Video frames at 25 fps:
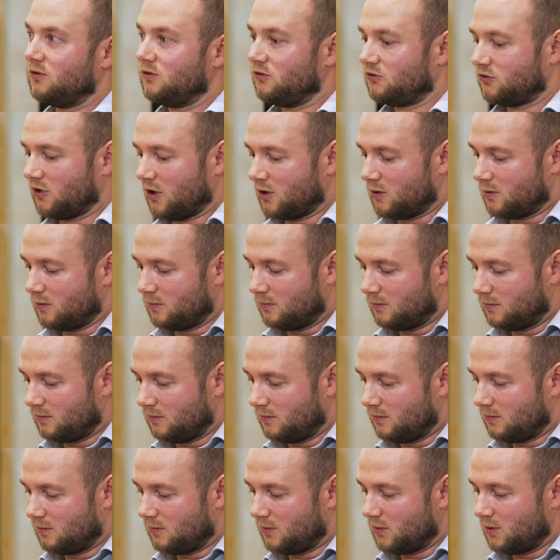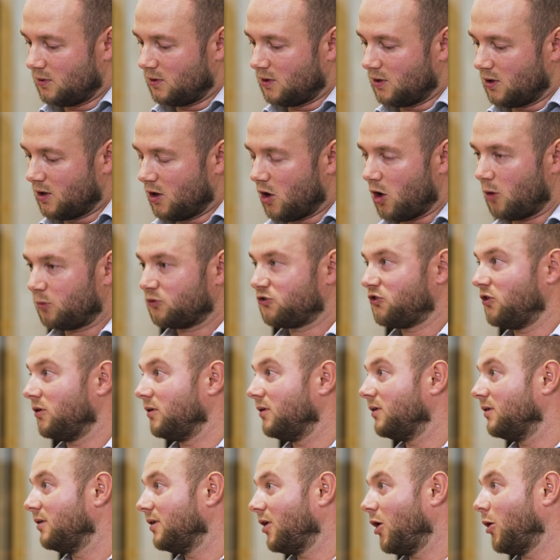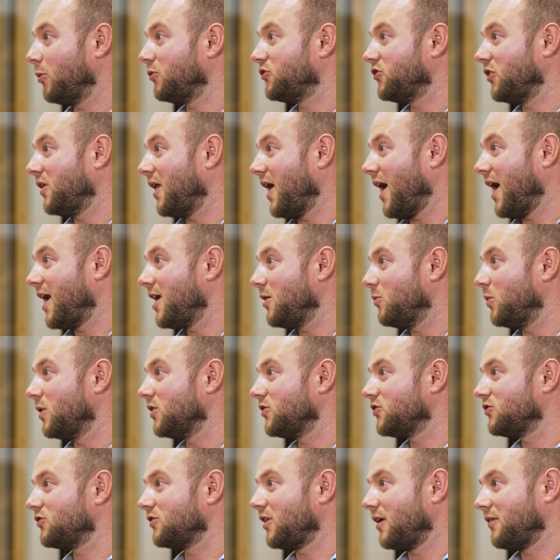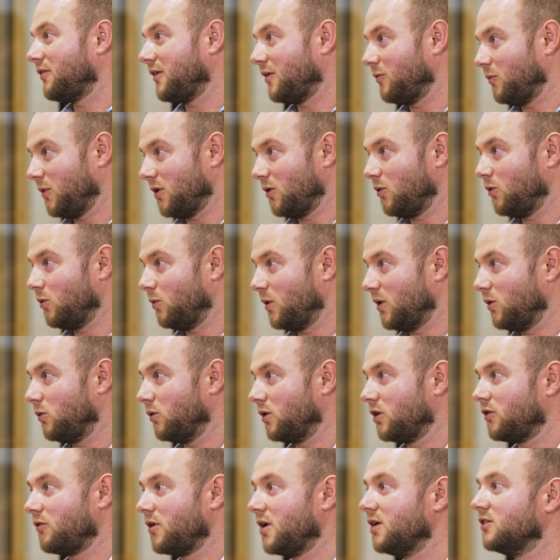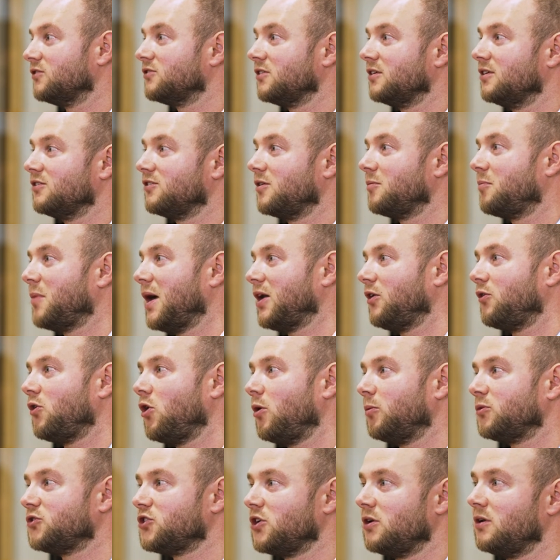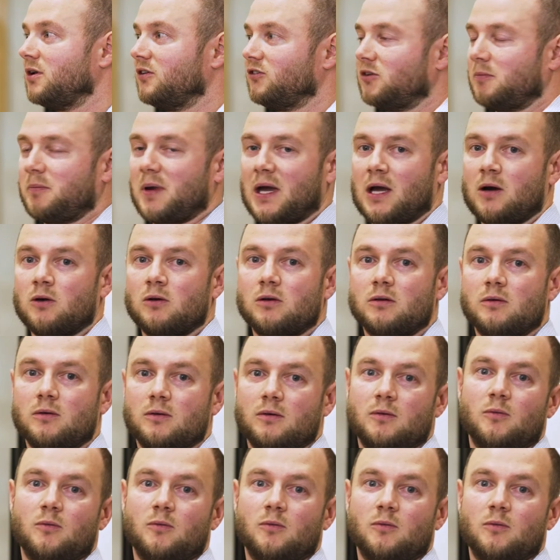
So option A, which I think we all agree is the better option, is about